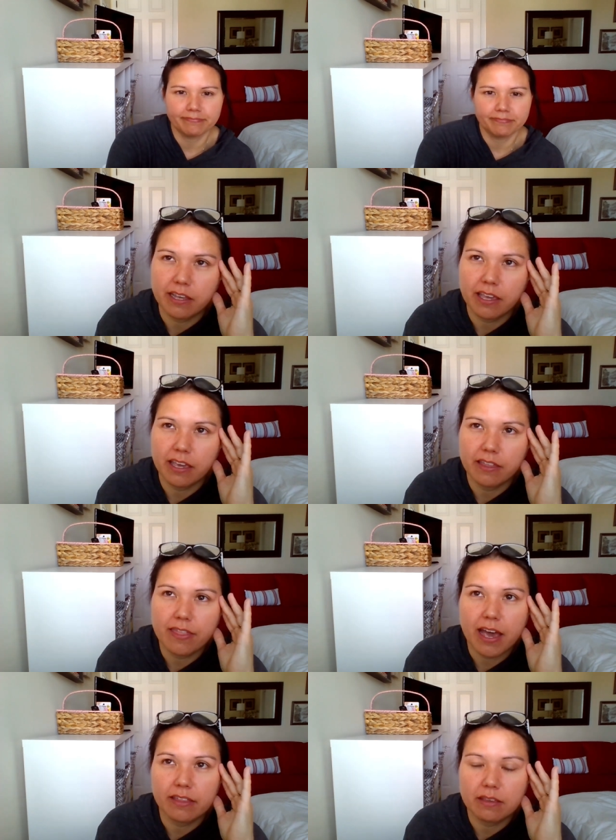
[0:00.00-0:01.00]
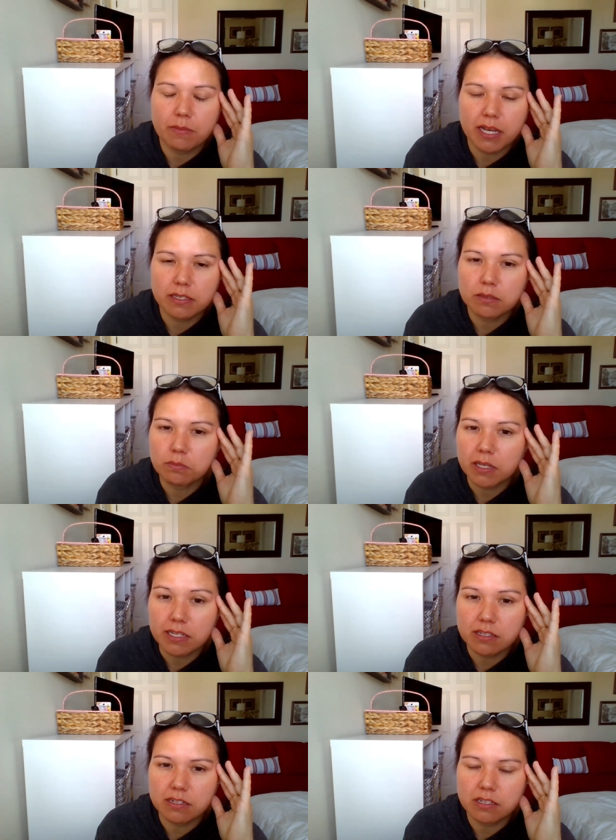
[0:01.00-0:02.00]
Thinking that the best
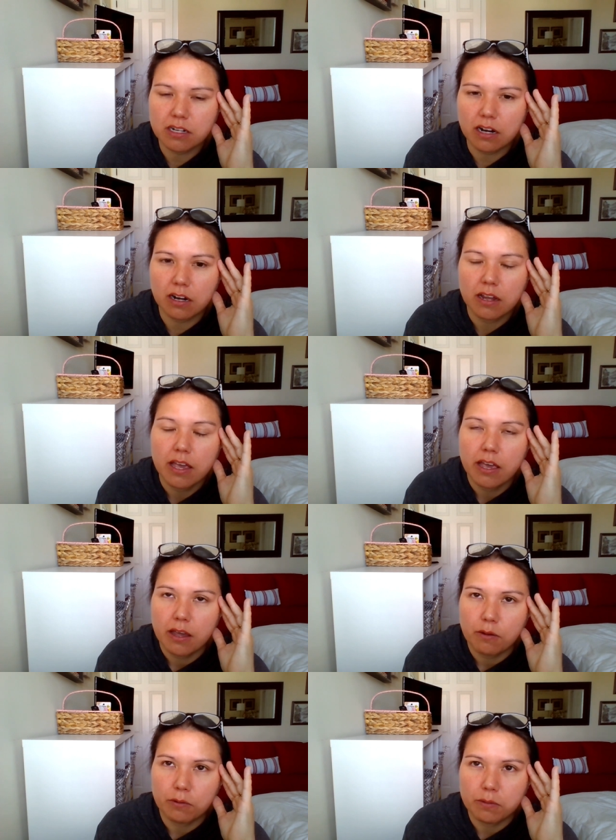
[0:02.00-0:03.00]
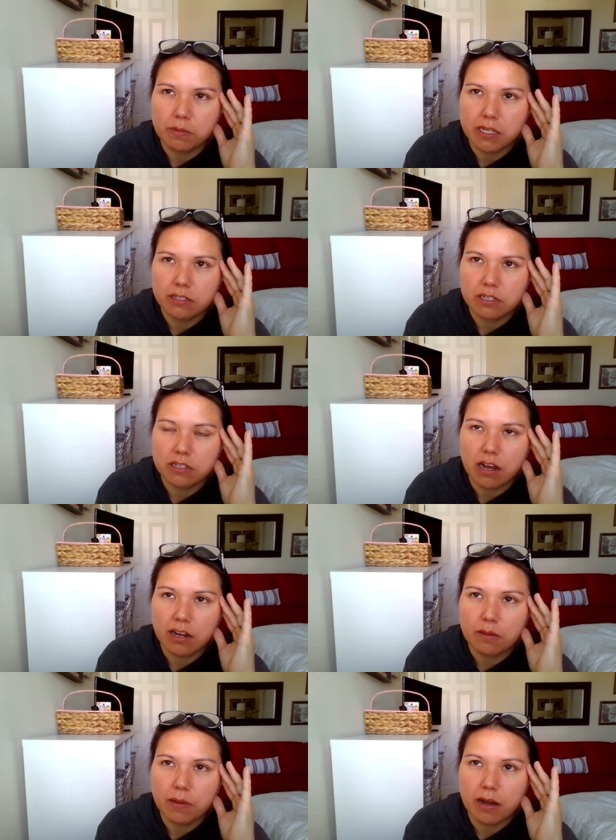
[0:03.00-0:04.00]
place to start would be to
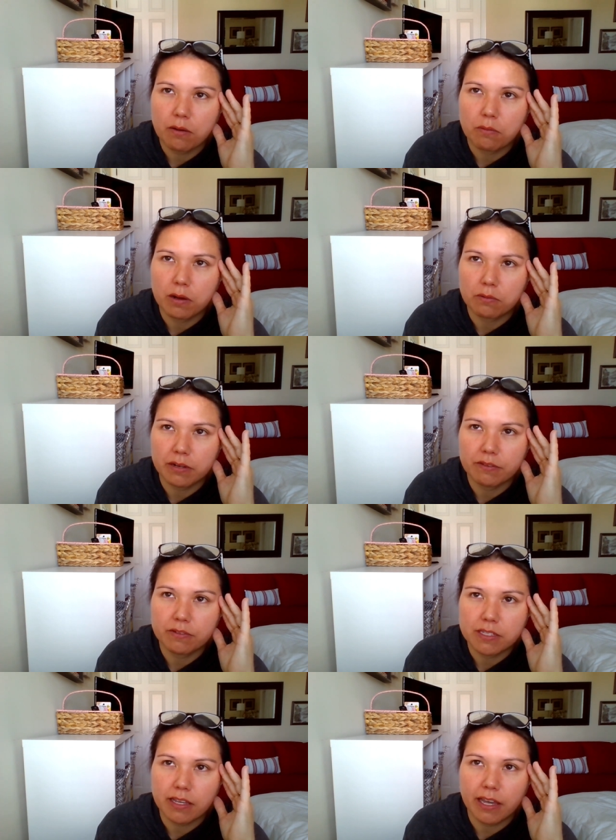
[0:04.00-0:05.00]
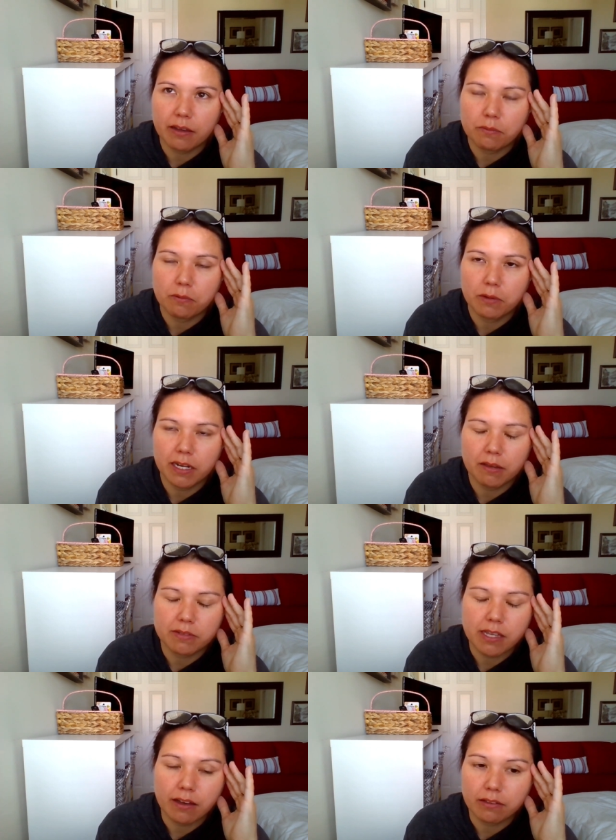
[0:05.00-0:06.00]
talk about what Reeve was like when he
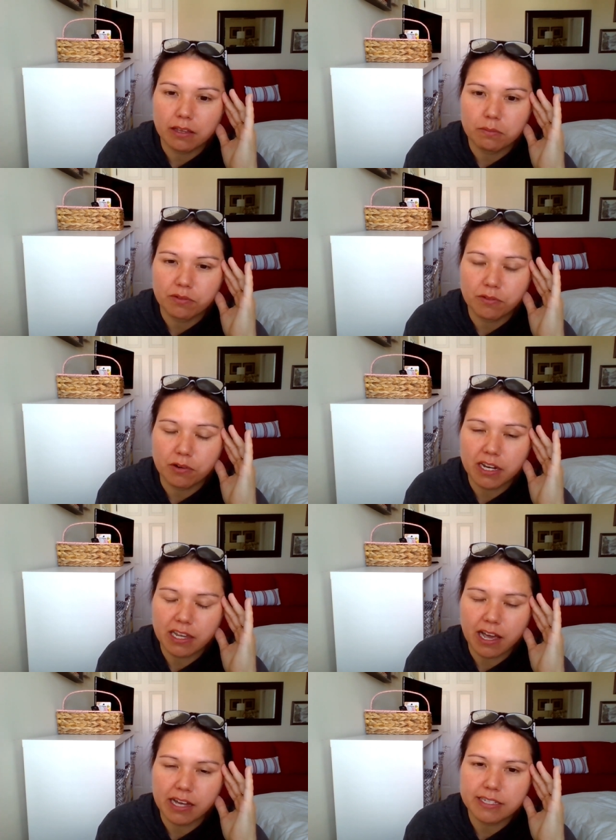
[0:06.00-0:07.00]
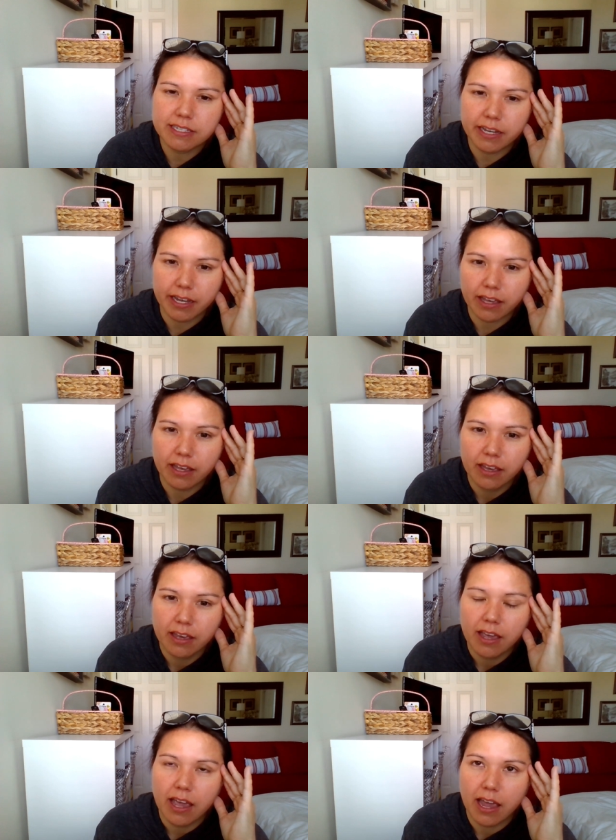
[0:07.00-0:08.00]
was healthy before he got sick,
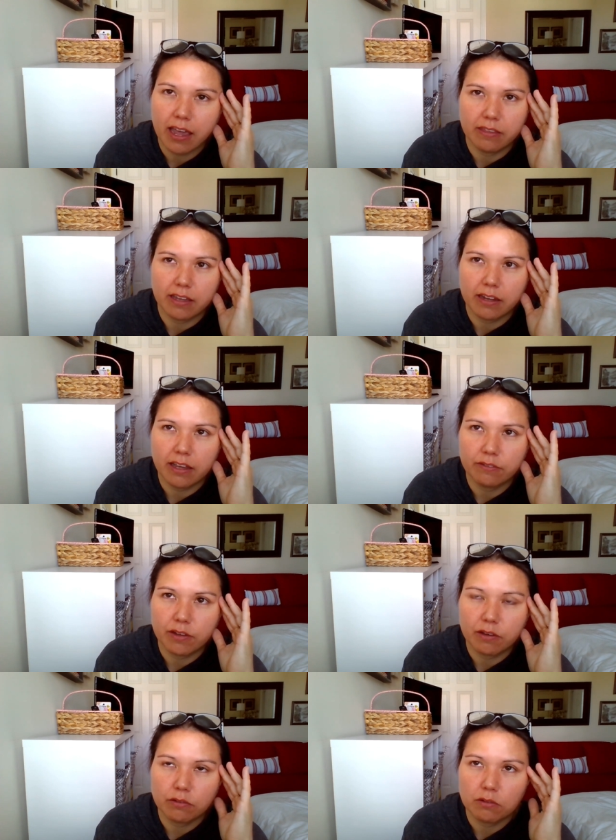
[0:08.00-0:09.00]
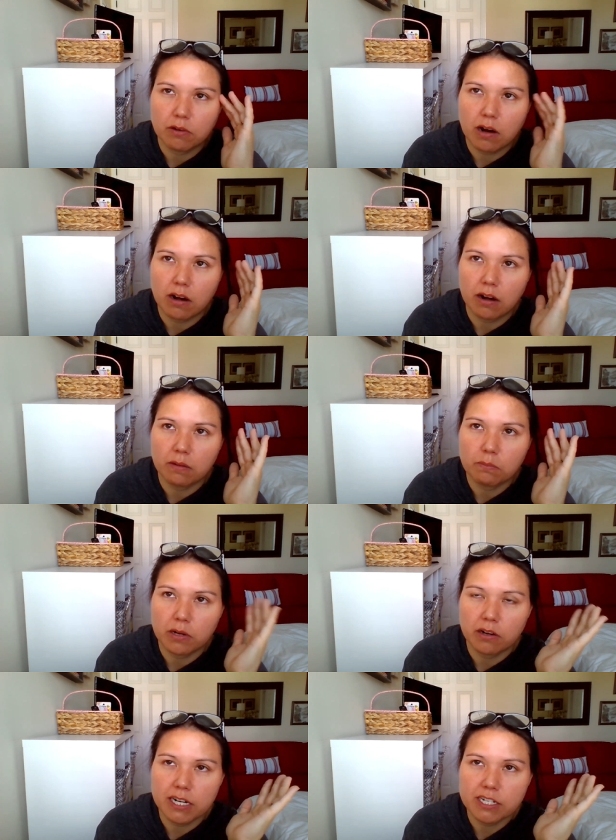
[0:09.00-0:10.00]
and then kind of go through our
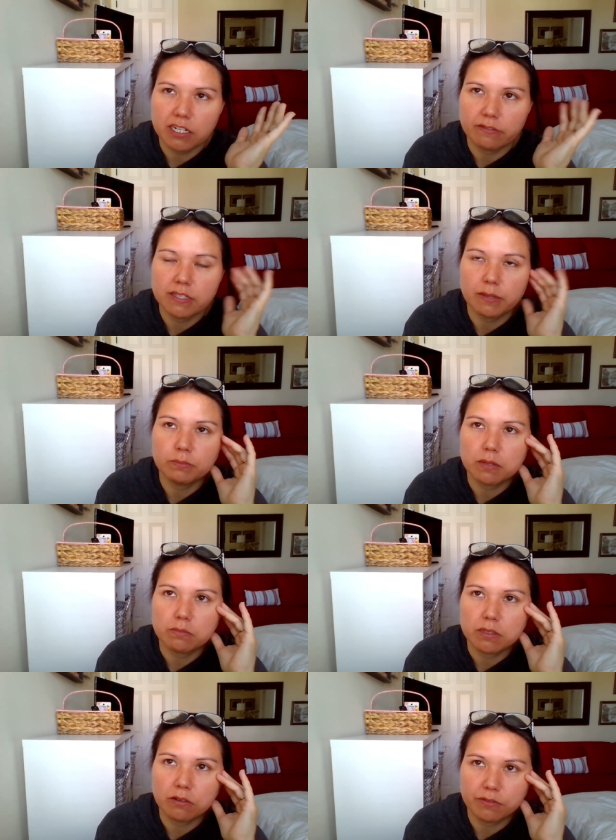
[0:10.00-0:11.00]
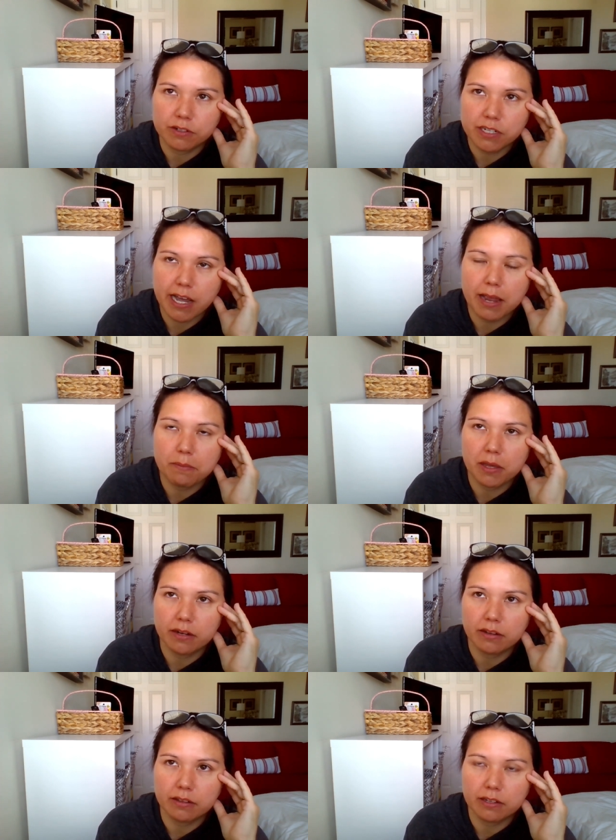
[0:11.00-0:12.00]
progression of symptoms over time
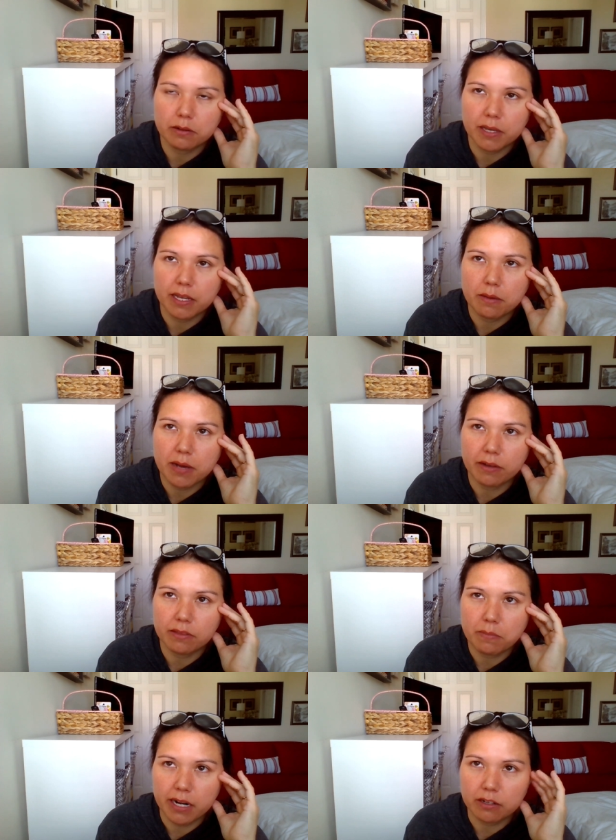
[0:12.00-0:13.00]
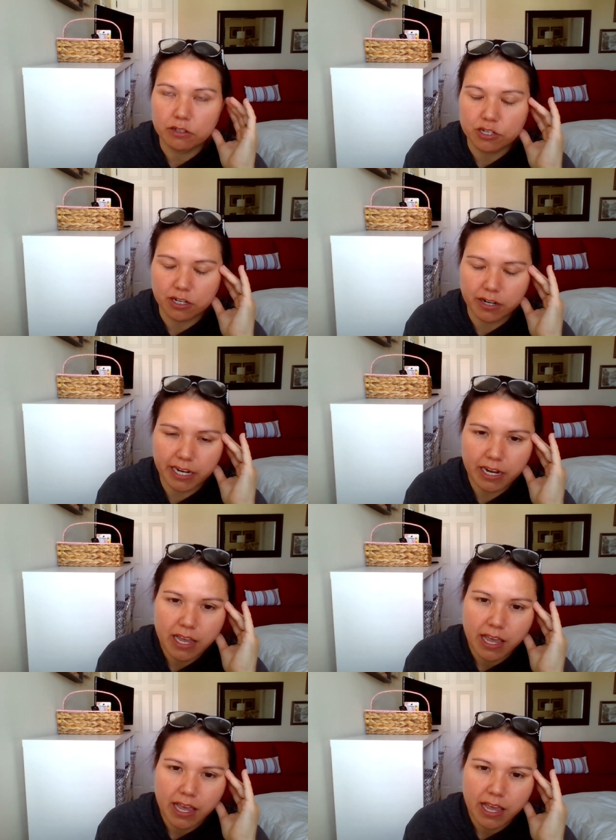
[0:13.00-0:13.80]
and a little bit about the medical journey,